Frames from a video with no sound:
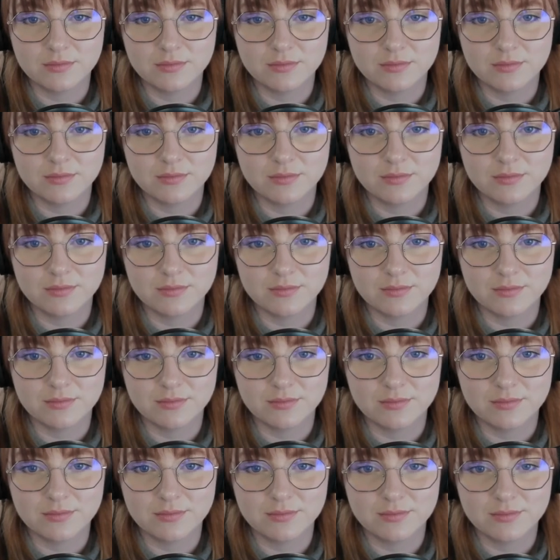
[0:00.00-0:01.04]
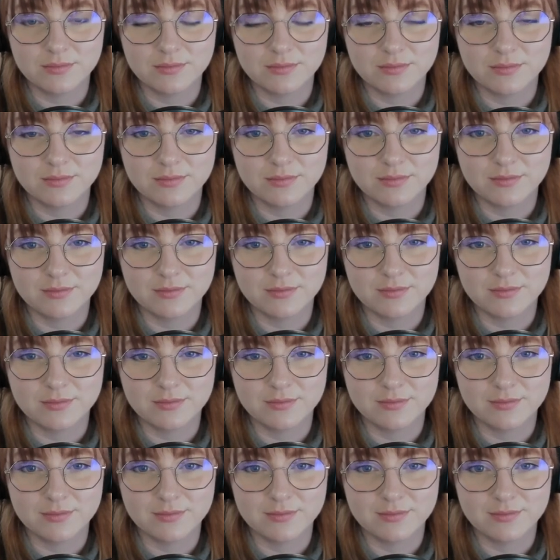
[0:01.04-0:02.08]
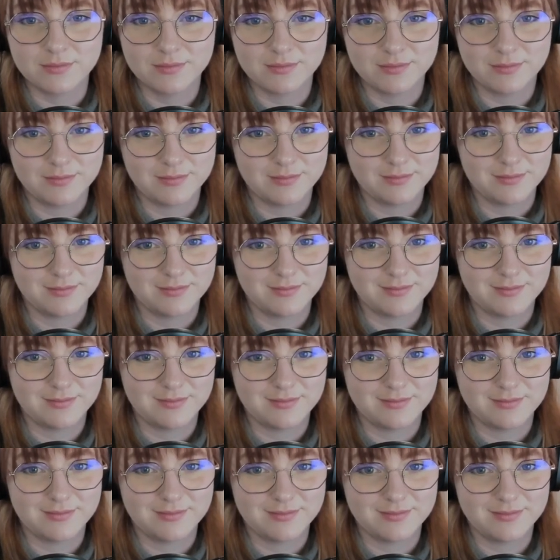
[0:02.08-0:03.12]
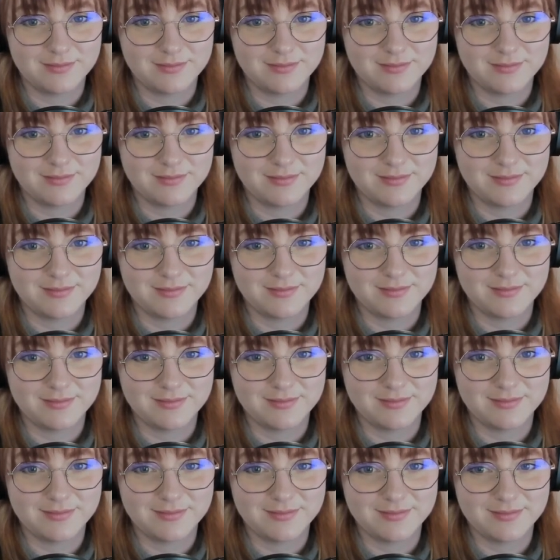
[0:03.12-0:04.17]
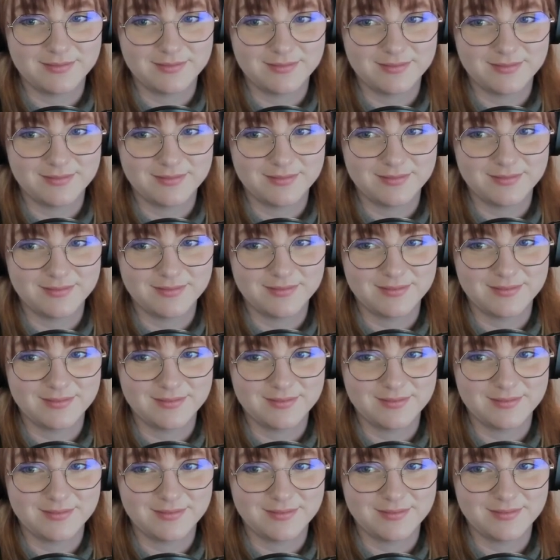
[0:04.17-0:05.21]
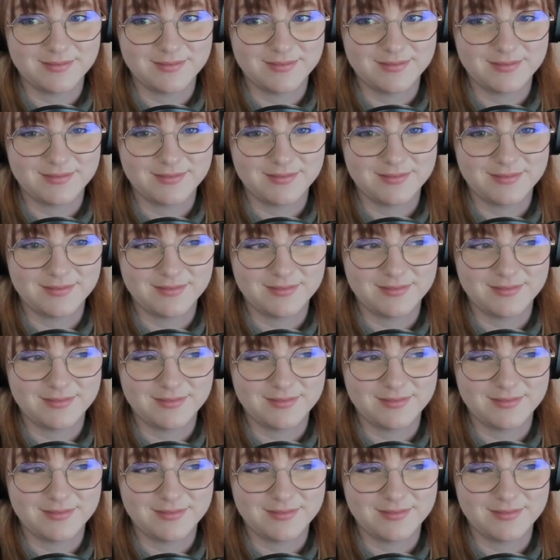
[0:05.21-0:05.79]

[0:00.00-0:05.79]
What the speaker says: [no speech]